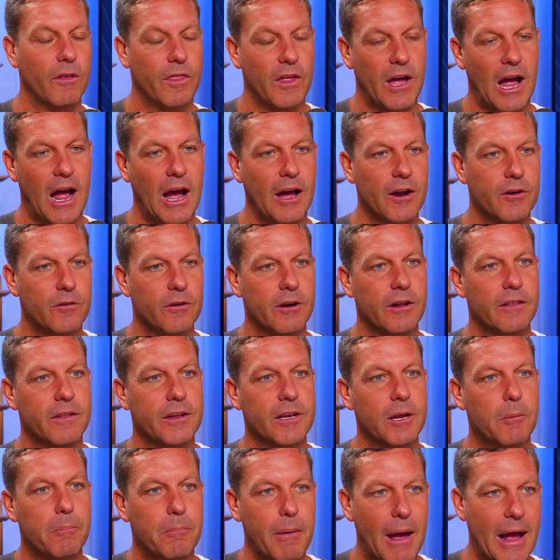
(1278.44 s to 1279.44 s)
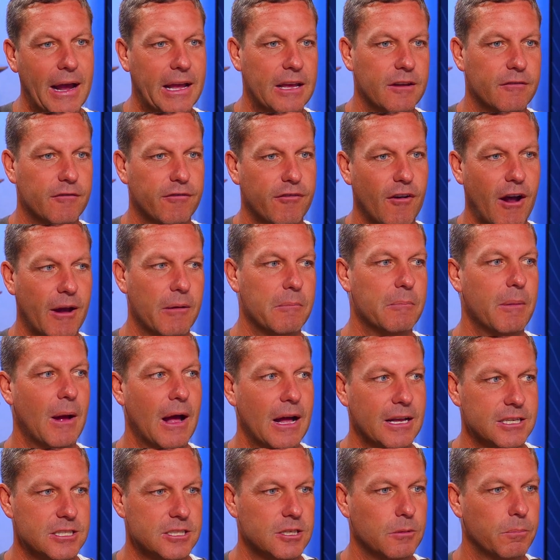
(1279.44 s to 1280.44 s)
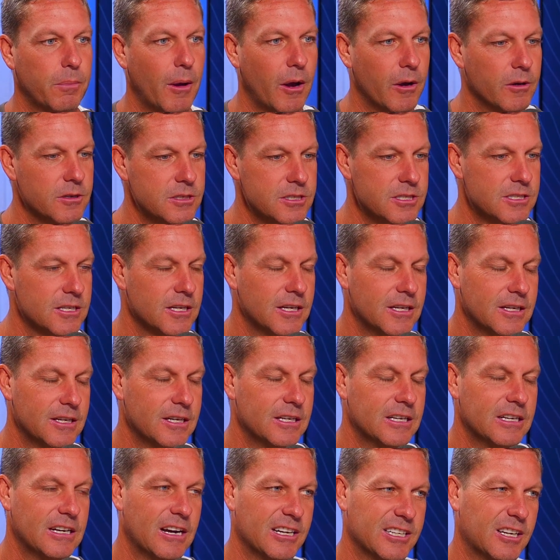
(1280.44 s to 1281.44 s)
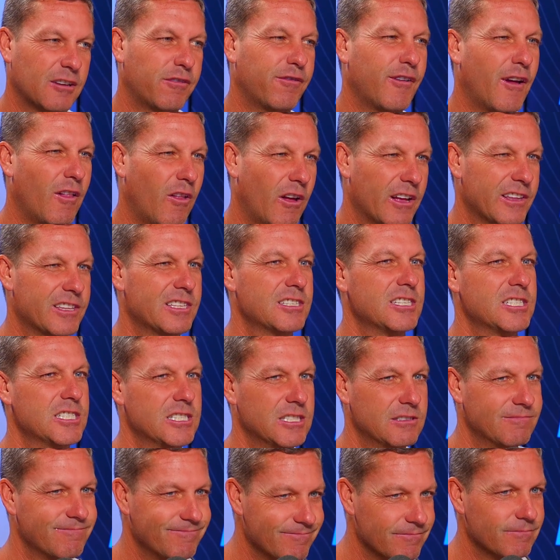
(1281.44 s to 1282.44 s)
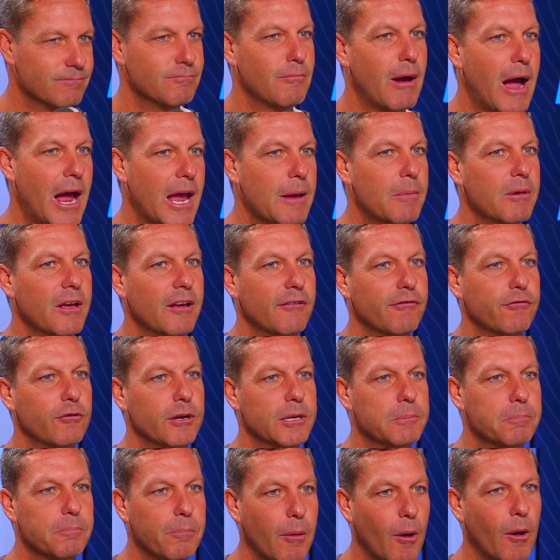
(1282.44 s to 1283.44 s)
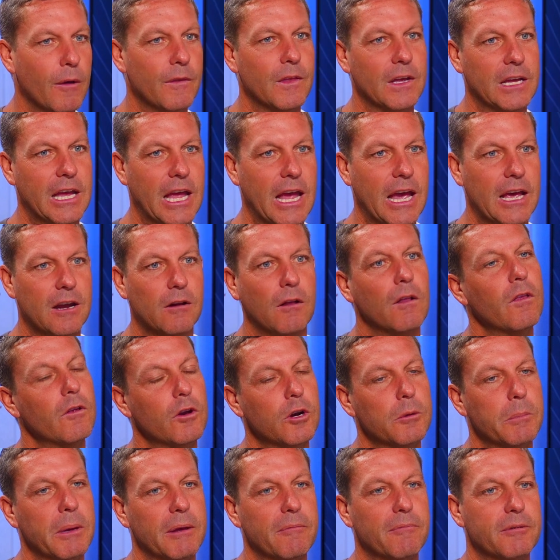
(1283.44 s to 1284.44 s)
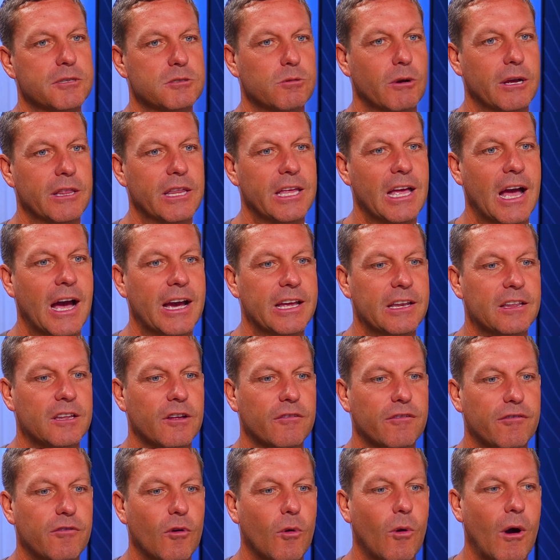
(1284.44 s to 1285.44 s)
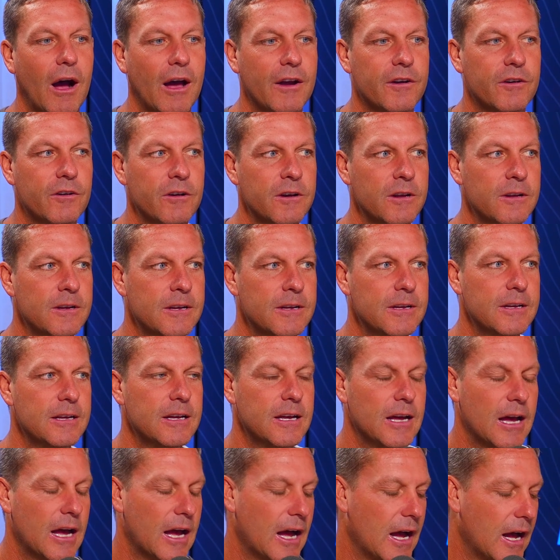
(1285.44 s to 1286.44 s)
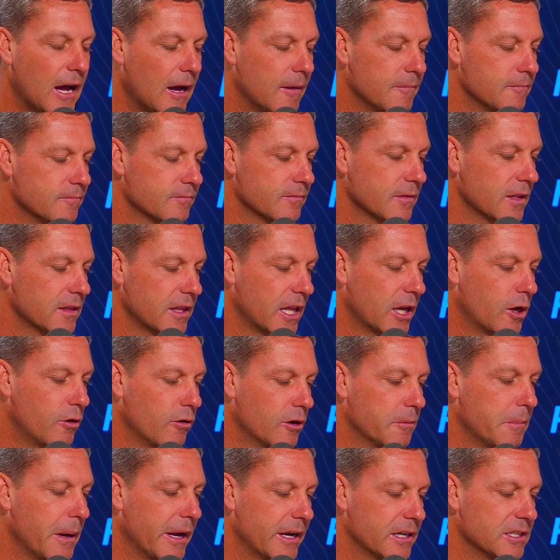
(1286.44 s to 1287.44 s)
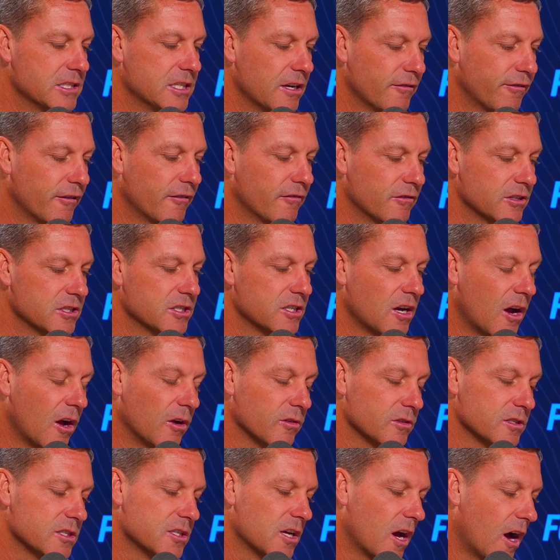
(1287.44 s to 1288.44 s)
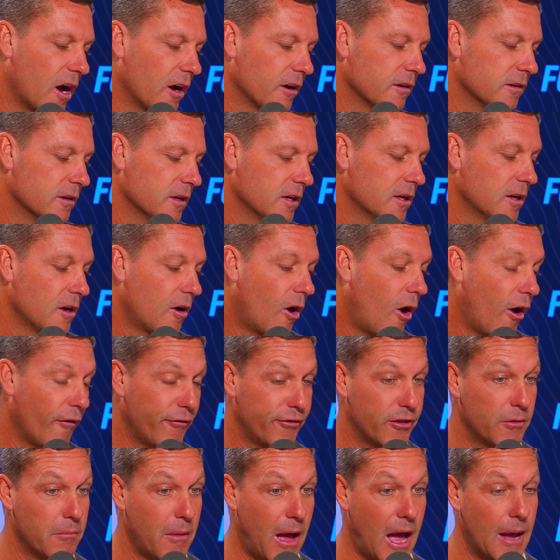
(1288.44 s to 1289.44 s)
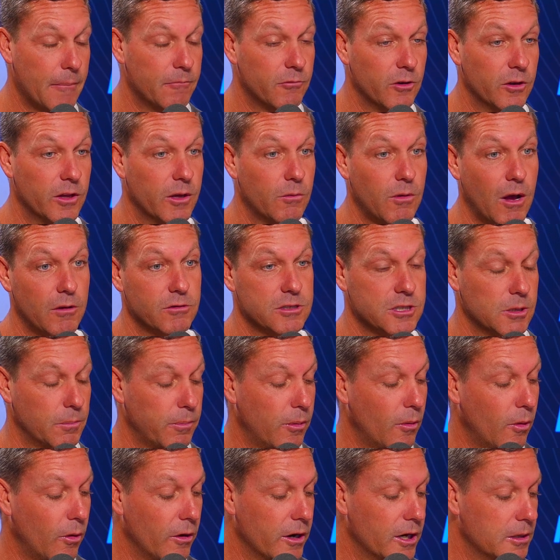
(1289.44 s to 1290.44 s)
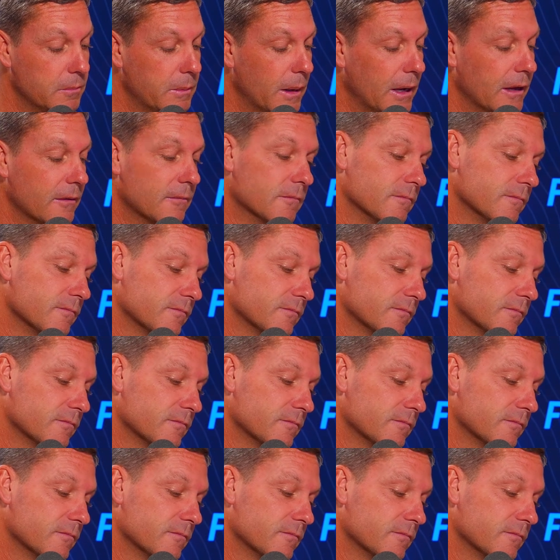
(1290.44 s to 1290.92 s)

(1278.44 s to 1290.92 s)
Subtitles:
the 100 and then you're back in front past the post, I just felt like maybe if we'd burnt the candle a little bit between the 8 and the 400, there could have been a different result. So off the map, really well supported, but,